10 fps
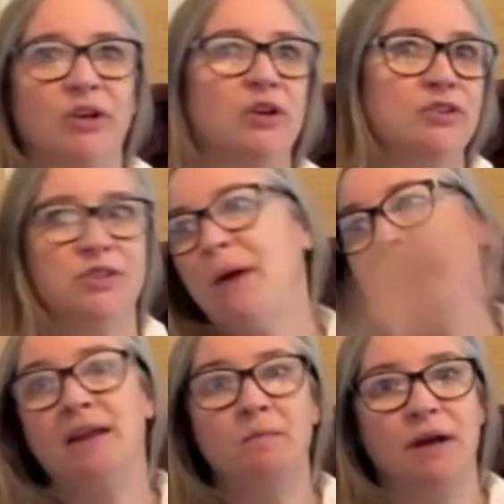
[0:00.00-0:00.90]
your
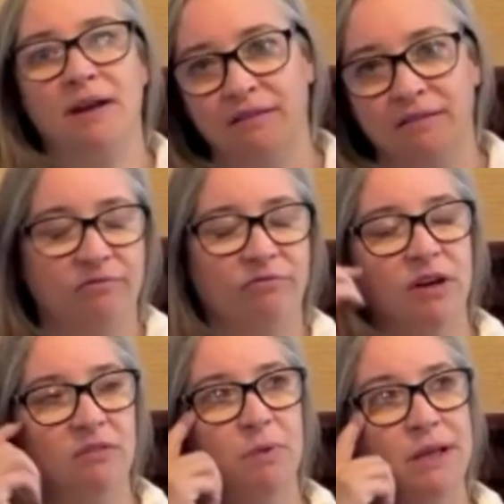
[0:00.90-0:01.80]
spending money
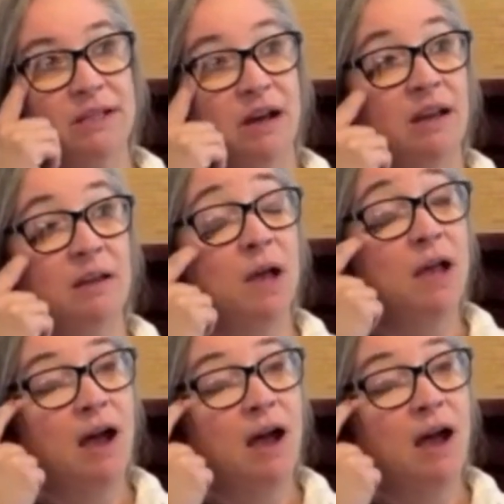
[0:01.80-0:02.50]
and playtime.